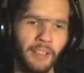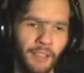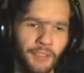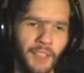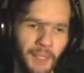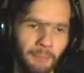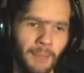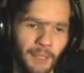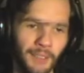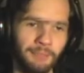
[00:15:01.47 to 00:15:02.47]
in that fucking
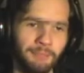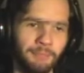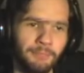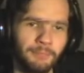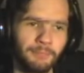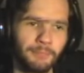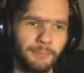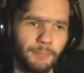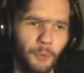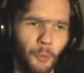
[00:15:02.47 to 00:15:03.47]
mud.
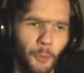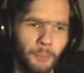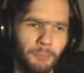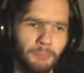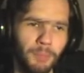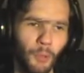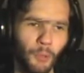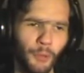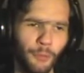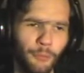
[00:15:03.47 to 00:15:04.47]
Or
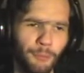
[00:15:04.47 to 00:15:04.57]
pool of